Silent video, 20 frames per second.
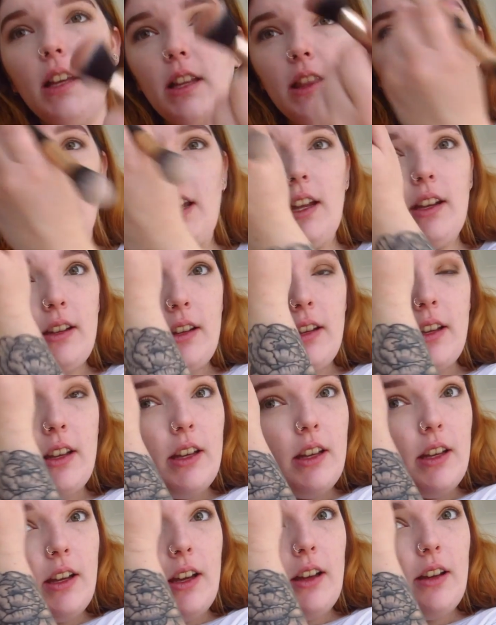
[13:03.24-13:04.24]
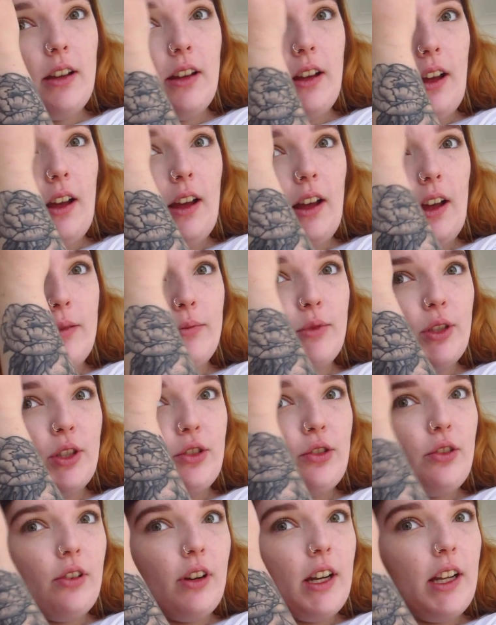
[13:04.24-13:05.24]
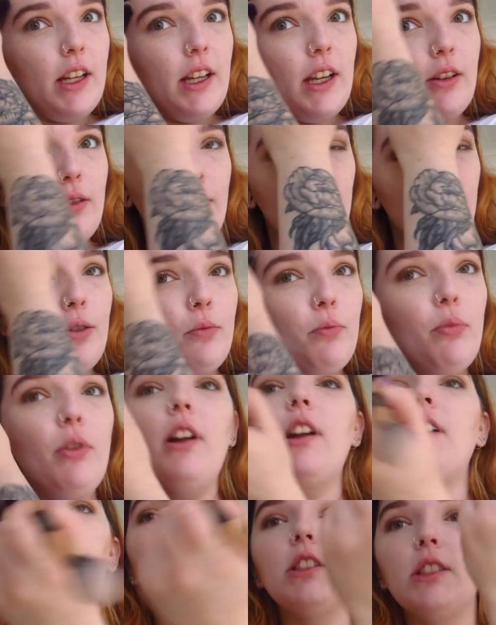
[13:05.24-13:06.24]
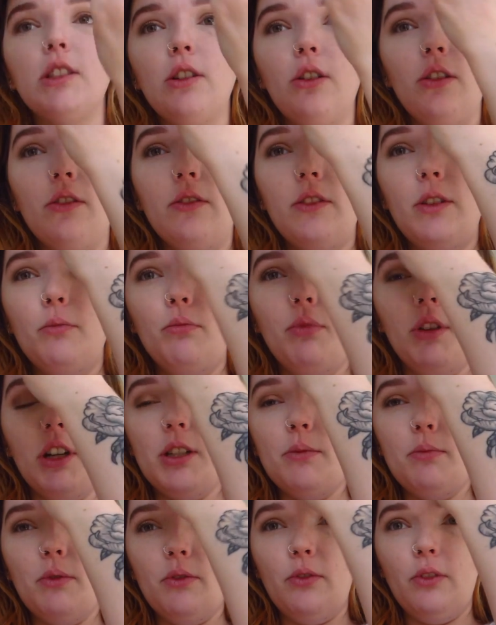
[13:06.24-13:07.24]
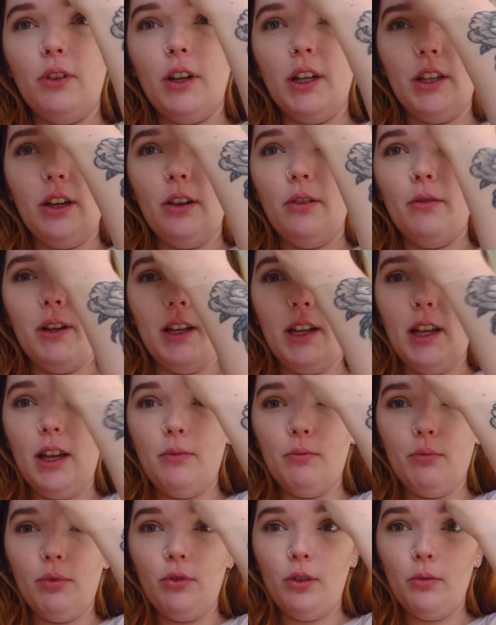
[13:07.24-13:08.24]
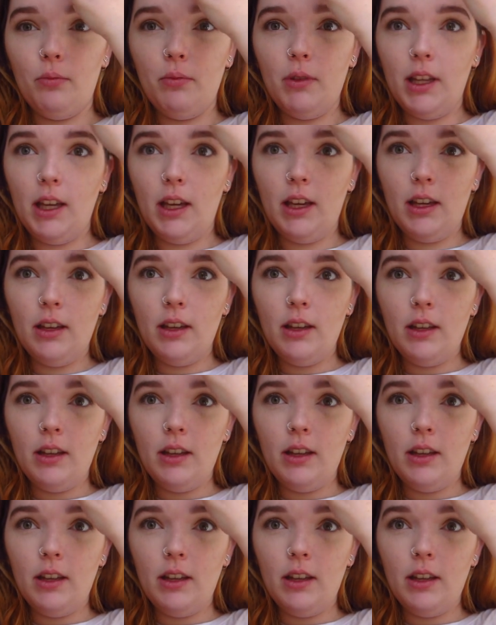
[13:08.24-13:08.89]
and then I'm just trying to get all the product off the brush before I go in and properly